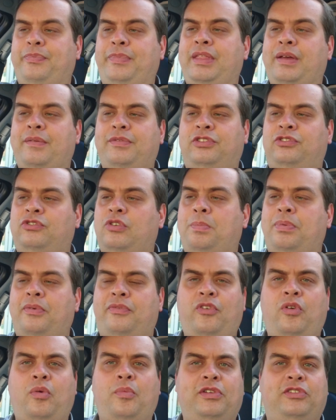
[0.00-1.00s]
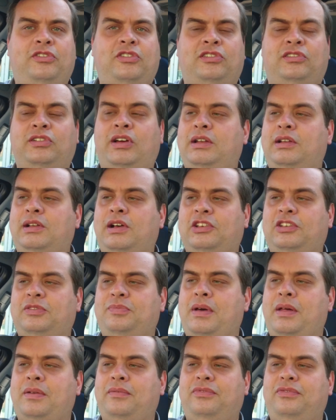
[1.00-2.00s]
Another strong performance, just like last
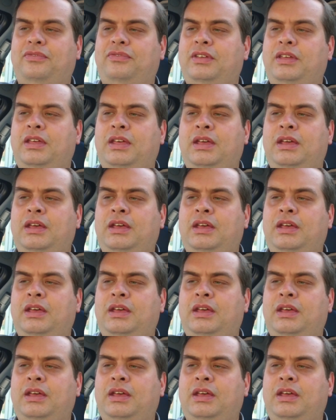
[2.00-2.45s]
month.